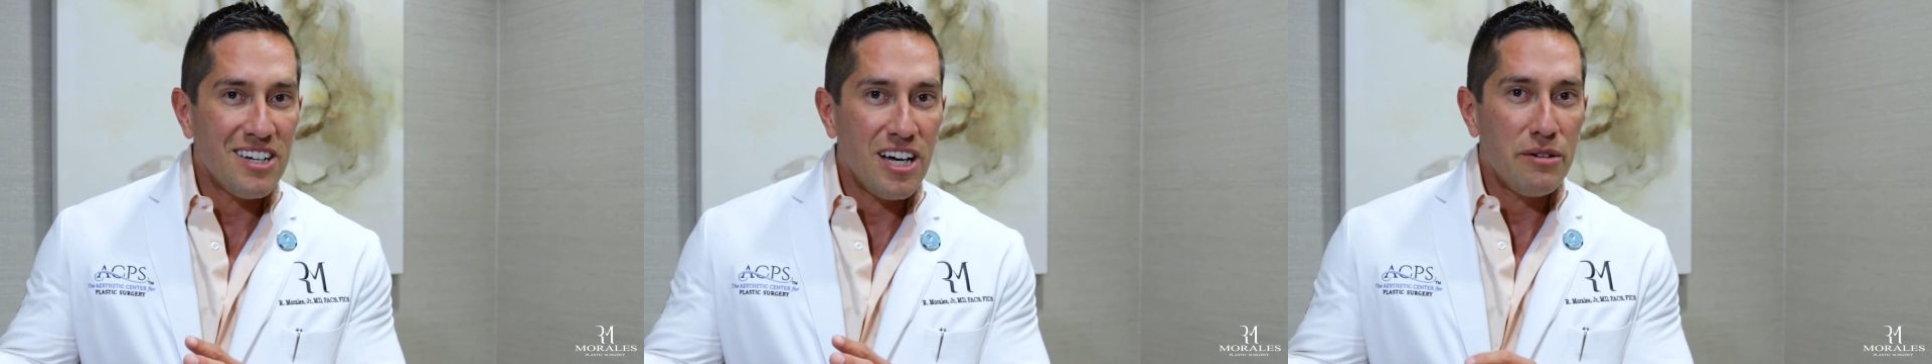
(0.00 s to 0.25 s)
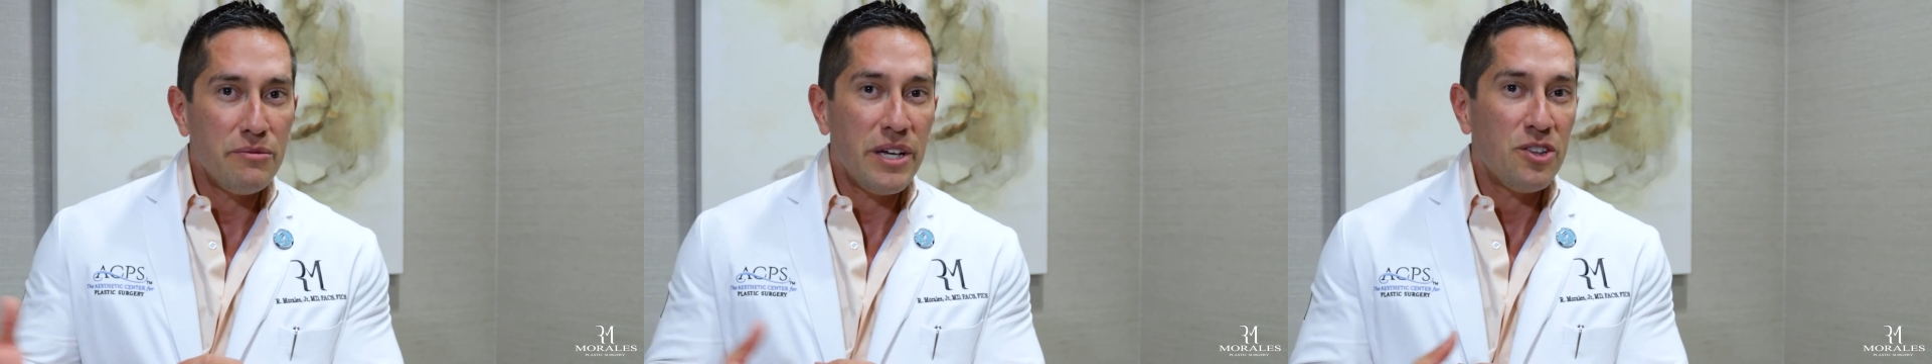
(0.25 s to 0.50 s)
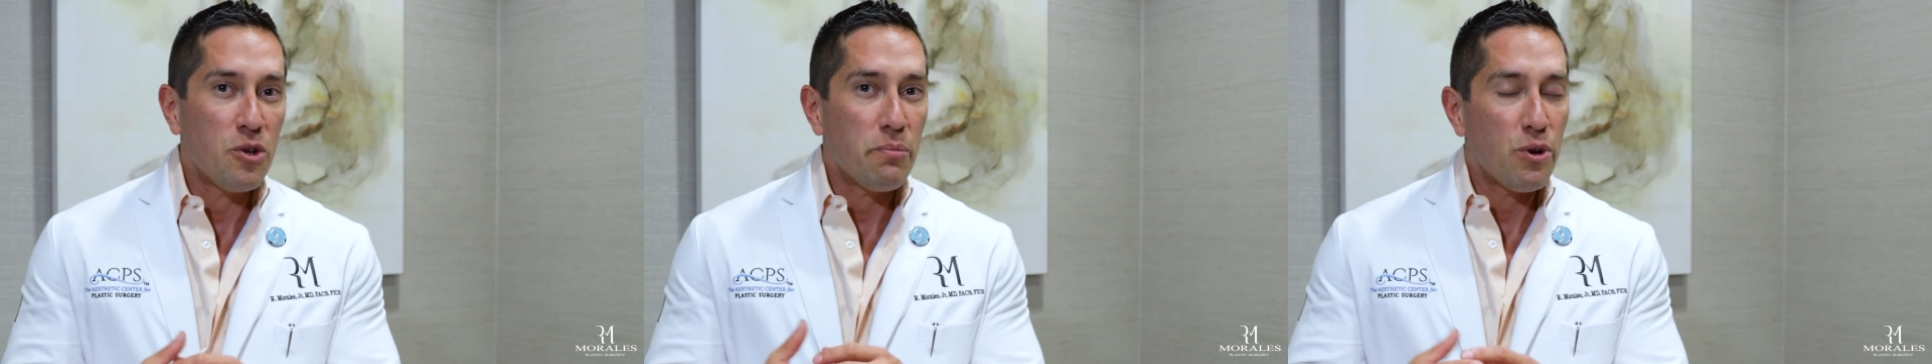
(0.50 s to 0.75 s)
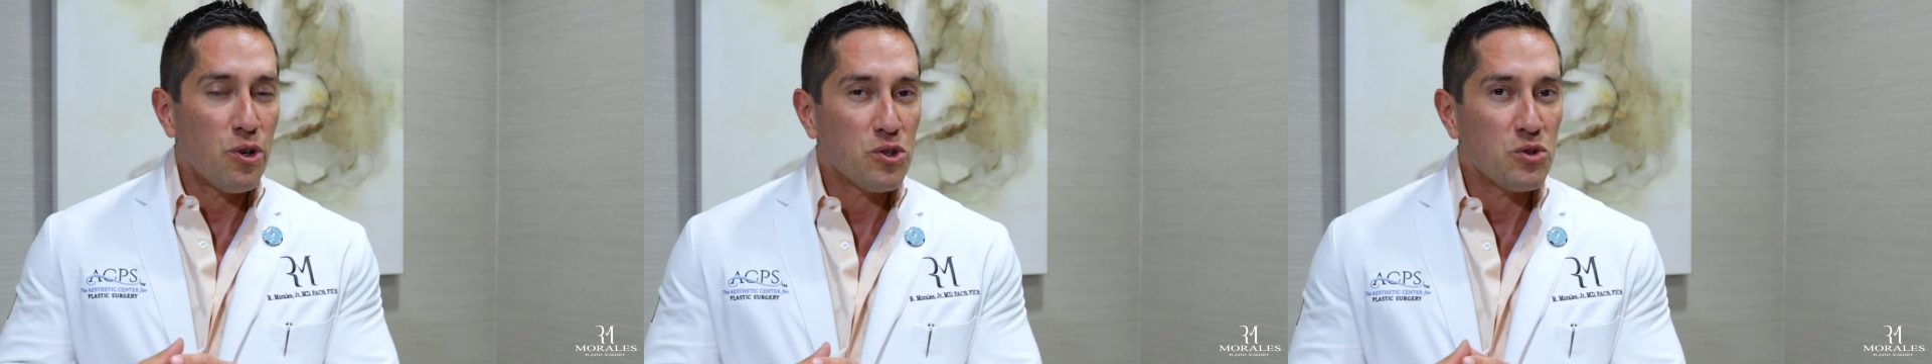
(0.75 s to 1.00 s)
time in their
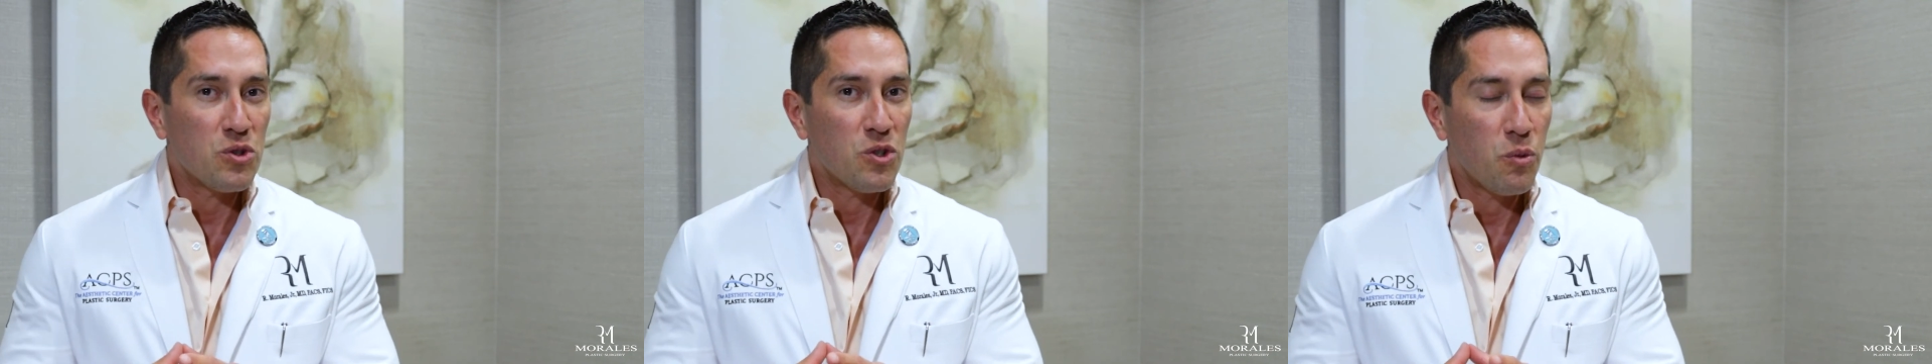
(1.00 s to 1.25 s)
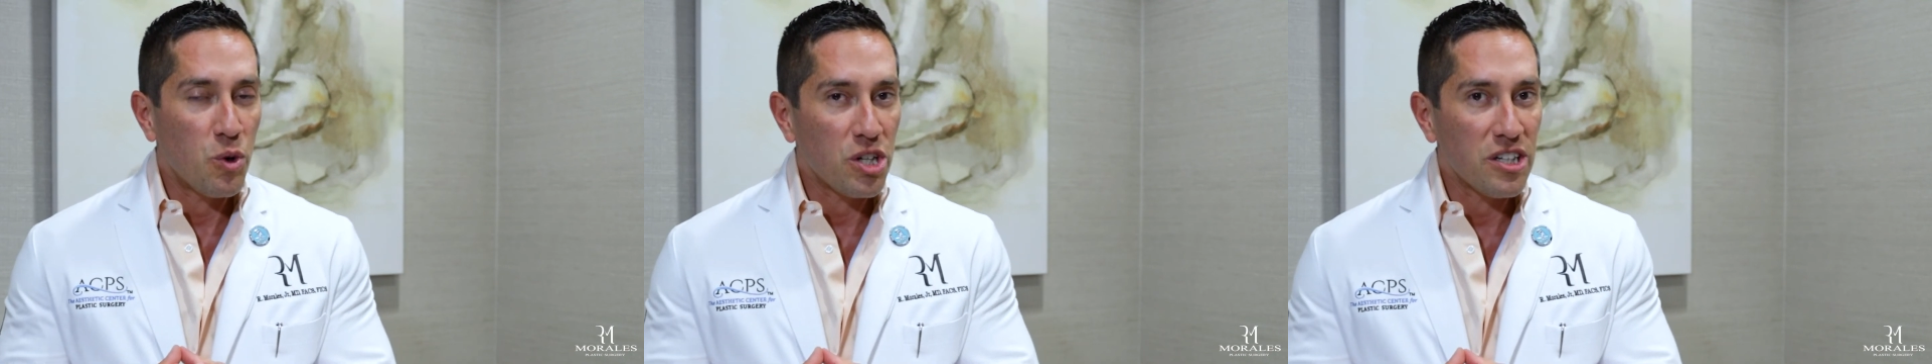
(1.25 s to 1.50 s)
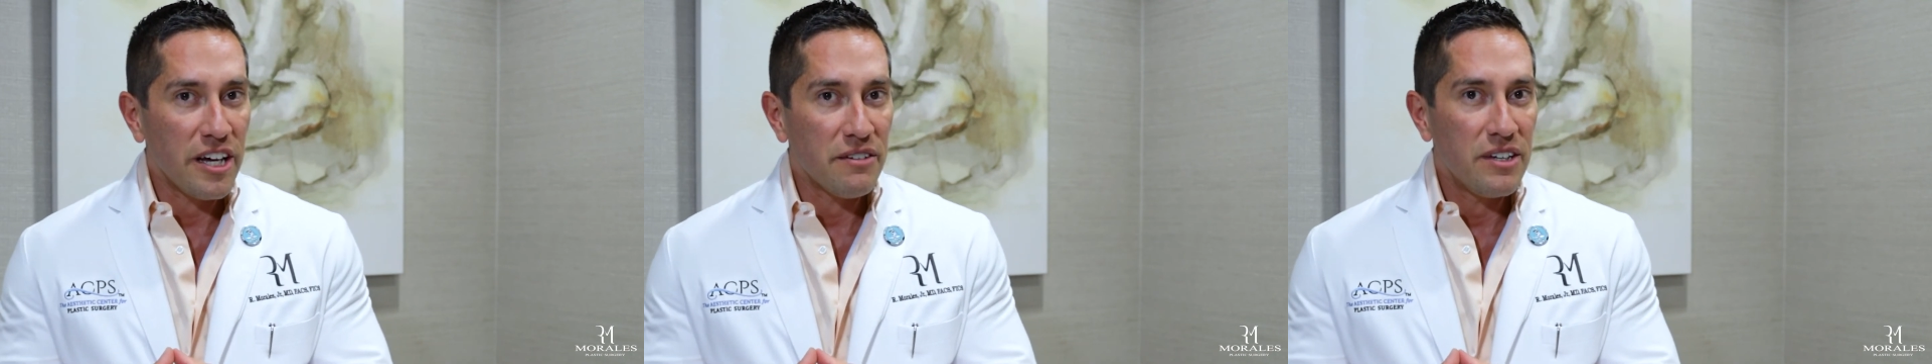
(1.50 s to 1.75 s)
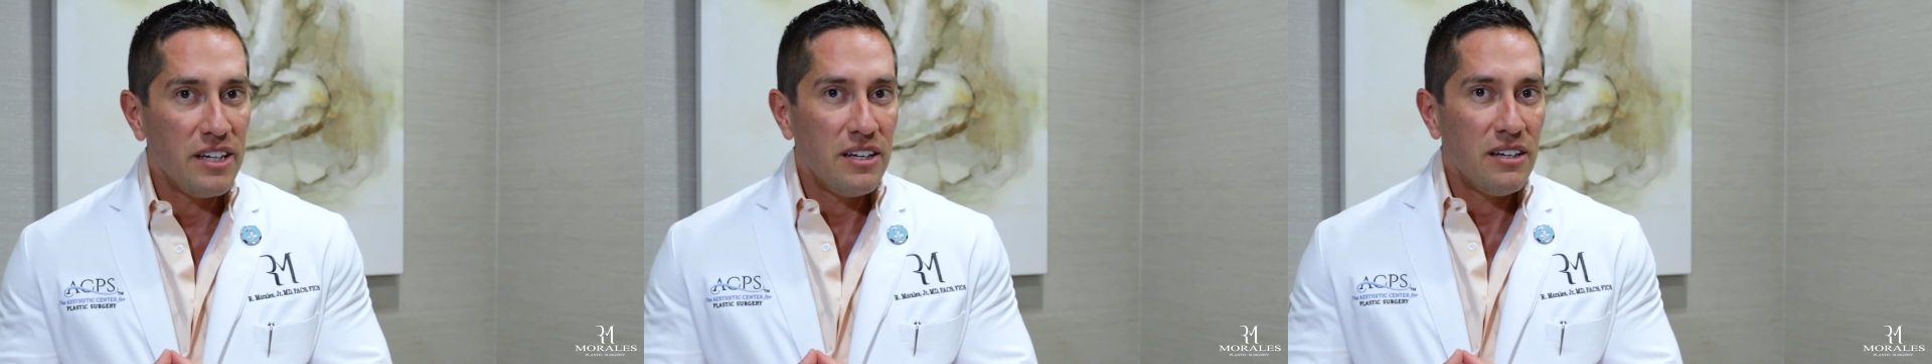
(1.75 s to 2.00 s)
personal and work life.